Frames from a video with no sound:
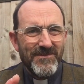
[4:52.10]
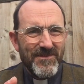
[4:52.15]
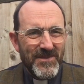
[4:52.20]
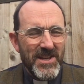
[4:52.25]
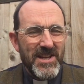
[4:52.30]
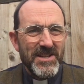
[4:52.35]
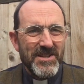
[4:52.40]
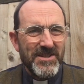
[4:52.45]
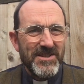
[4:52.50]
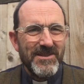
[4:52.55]

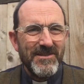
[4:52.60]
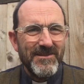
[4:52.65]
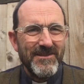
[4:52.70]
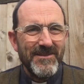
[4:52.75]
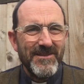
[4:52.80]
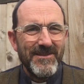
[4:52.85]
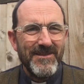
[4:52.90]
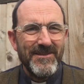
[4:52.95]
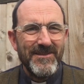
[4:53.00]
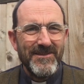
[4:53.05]
This
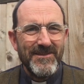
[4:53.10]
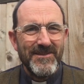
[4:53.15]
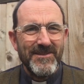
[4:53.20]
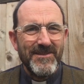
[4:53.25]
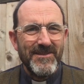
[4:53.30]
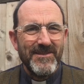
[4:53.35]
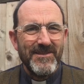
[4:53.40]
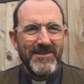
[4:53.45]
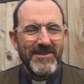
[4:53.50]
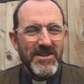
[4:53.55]

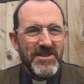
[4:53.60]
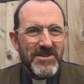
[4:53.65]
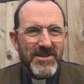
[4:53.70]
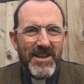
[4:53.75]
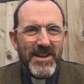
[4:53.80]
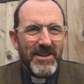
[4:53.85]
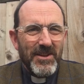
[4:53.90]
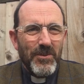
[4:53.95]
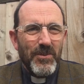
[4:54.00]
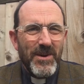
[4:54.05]

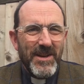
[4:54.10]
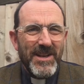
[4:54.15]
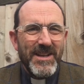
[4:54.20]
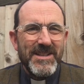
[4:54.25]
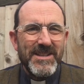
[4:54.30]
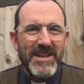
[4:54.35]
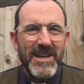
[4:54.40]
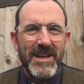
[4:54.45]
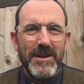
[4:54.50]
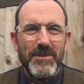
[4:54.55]
thing that we
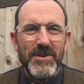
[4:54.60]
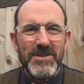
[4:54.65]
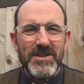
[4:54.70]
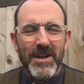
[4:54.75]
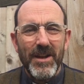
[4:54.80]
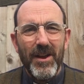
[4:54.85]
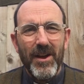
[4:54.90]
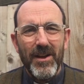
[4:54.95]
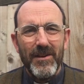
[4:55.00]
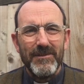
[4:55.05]
need to keep us
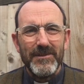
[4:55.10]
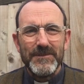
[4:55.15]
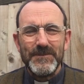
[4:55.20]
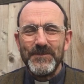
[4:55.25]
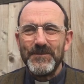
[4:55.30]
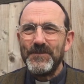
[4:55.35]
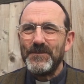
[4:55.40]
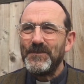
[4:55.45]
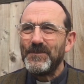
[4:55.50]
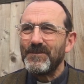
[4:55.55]
alive.
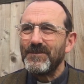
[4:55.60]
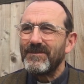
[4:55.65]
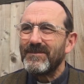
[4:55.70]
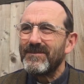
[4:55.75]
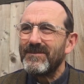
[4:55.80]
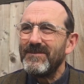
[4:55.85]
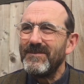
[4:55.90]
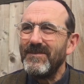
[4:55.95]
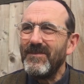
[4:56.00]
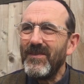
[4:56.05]

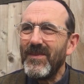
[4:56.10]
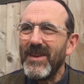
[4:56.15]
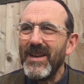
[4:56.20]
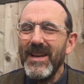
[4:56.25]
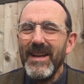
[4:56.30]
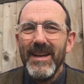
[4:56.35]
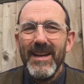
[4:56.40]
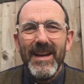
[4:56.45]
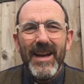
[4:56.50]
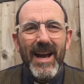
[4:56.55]

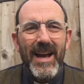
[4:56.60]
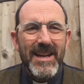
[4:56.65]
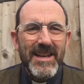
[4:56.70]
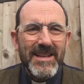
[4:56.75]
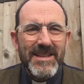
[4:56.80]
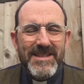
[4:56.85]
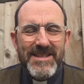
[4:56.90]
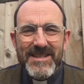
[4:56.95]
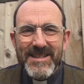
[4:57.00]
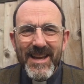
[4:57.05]
And
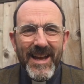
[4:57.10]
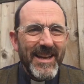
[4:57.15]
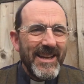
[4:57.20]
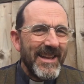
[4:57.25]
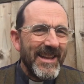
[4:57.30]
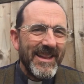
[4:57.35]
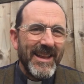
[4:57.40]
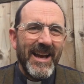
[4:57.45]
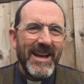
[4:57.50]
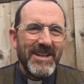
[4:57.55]
in
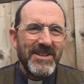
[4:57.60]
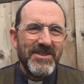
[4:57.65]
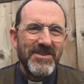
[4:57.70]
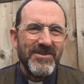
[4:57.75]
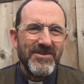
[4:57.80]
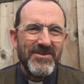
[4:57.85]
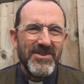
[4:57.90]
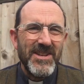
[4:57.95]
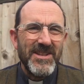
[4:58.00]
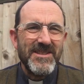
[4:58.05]
saying that,
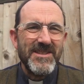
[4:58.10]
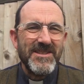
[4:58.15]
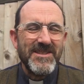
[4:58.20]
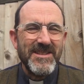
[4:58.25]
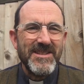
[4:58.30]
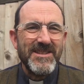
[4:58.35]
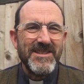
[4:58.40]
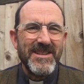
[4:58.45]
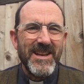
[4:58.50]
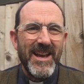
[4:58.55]
Jesus
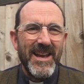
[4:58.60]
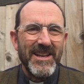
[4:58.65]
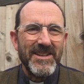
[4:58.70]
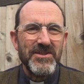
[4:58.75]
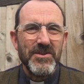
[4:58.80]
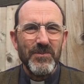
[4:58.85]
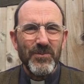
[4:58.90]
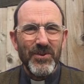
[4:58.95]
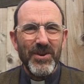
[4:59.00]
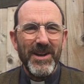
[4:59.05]
is saying
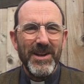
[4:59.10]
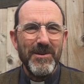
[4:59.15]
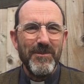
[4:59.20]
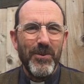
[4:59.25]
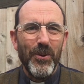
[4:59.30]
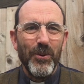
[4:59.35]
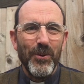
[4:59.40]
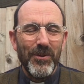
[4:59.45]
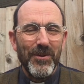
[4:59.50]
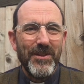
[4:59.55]
some really
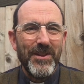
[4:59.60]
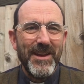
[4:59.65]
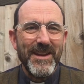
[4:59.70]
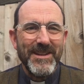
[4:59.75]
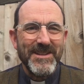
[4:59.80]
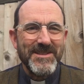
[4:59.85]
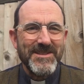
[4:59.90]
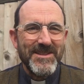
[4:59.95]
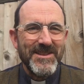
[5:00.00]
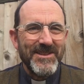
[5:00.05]
important
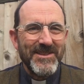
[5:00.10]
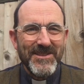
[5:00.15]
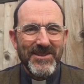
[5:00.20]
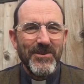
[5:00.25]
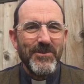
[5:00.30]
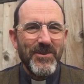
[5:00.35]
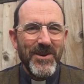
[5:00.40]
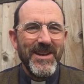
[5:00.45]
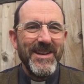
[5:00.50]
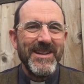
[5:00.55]
things
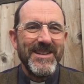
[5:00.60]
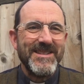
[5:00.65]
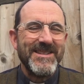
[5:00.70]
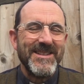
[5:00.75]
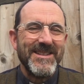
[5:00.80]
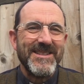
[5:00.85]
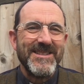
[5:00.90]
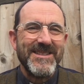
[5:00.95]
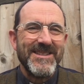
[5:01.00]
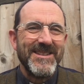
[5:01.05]
that we need
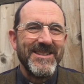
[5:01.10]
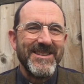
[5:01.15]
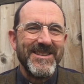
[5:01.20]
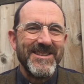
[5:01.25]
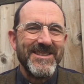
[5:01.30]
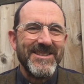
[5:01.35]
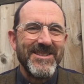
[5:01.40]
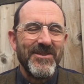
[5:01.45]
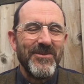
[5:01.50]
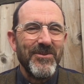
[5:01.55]
to
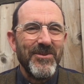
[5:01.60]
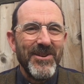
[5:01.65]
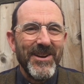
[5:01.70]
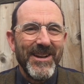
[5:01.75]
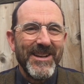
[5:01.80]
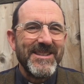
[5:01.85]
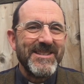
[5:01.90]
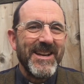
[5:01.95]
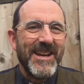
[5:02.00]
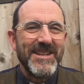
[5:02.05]

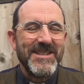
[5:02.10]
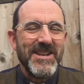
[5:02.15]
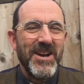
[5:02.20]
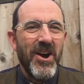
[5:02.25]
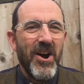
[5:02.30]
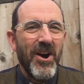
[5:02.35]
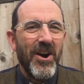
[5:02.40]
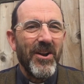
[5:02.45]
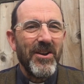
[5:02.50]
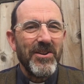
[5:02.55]
really take to
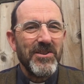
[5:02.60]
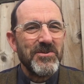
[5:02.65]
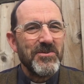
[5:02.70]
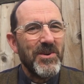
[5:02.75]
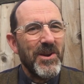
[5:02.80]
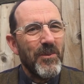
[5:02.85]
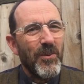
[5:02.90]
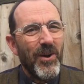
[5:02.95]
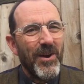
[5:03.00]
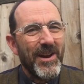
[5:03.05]
heart as
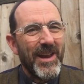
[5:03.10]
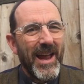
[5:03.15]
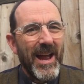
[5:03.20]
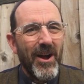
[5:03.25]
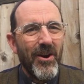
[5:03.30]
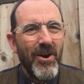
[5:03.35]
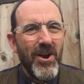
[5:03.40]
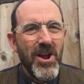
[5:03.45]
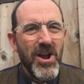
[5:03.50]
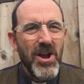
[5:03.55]
we work
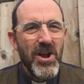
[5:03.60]
out